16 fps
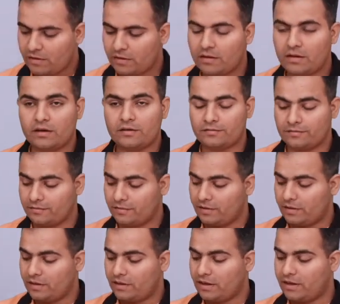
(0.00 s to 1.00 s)
Now,
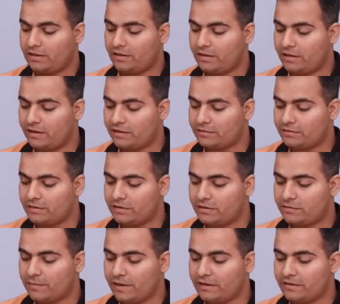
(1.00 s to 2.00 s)
and the next one,
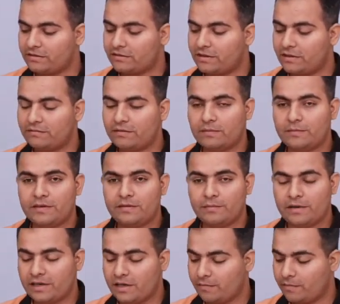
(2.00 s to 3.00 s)
this minus sign will be
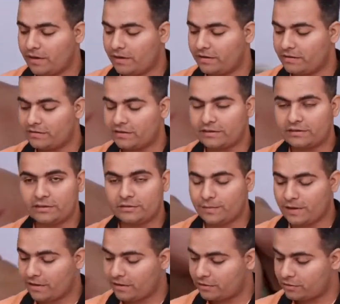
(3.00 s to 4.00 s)
multiplied inside this
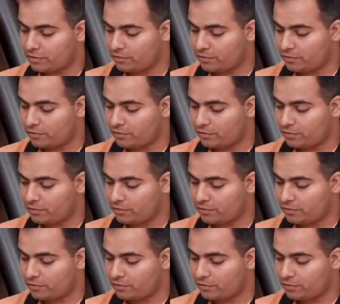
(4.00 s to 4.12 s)
bracket.